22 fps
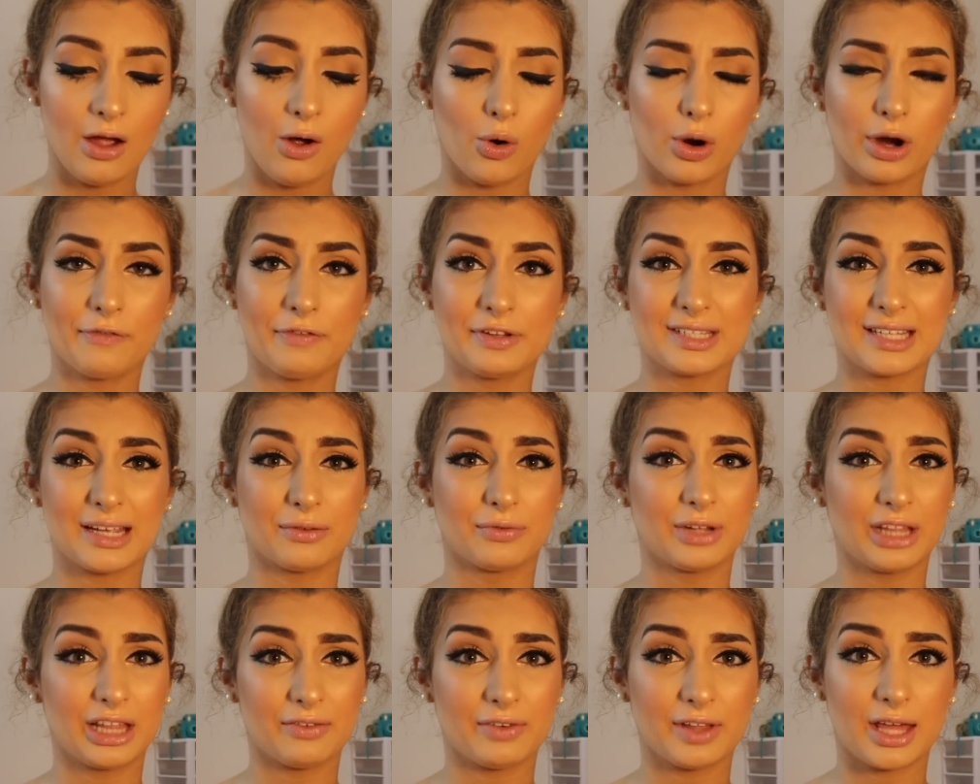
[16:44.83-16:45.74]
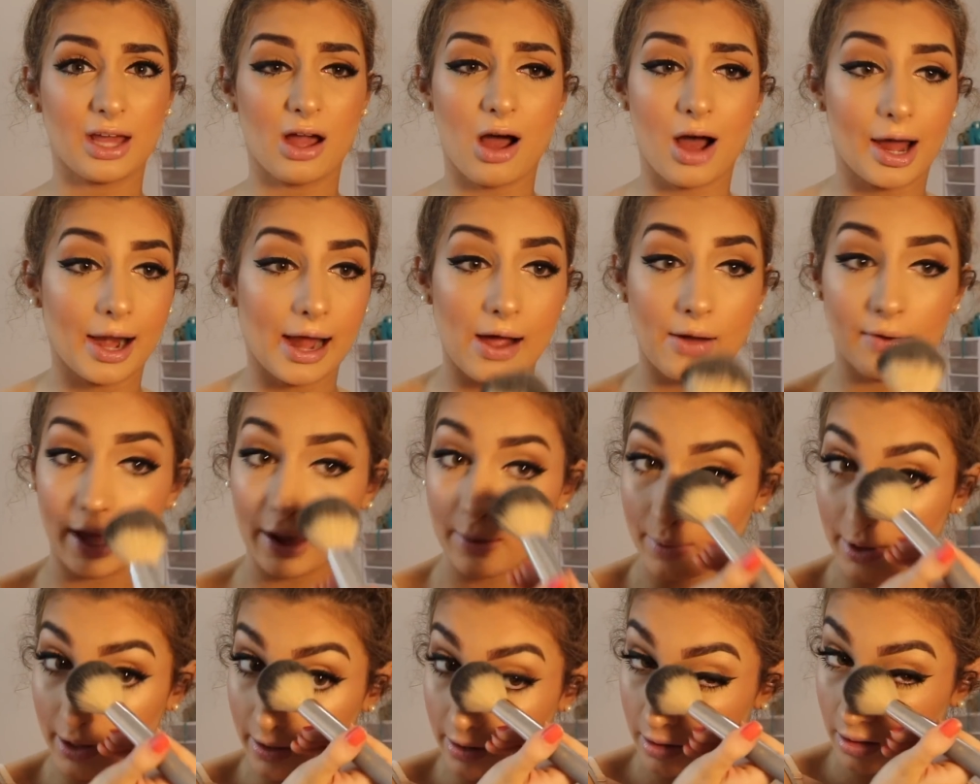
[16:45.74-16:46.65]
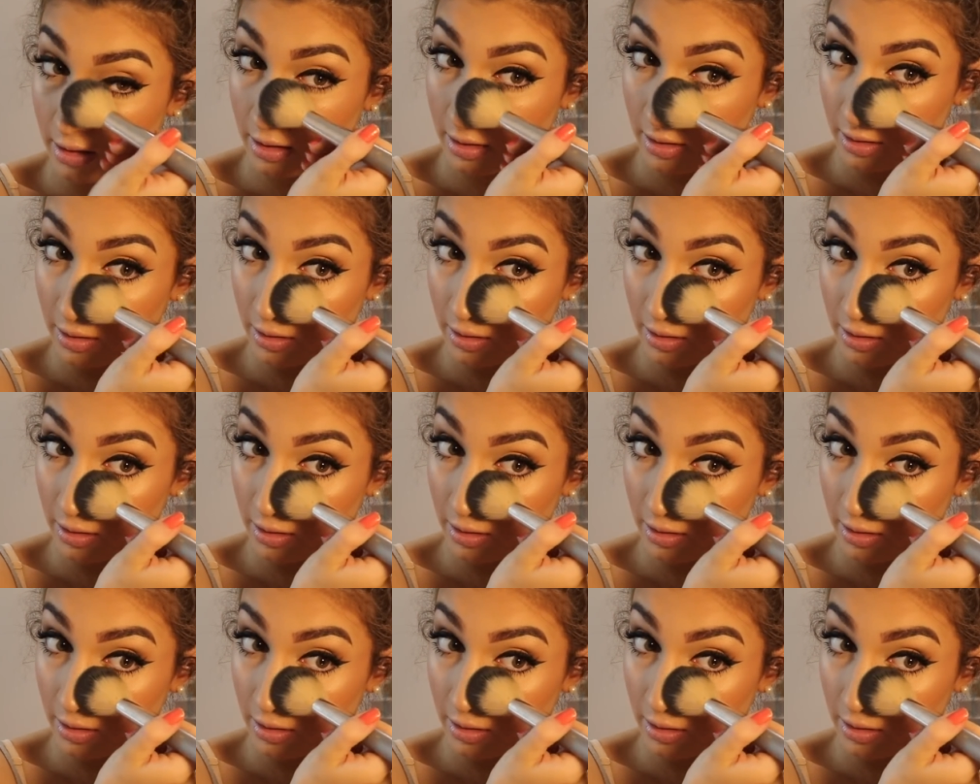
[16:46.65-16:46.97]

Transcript: Or if it's like really, really hot out, I will.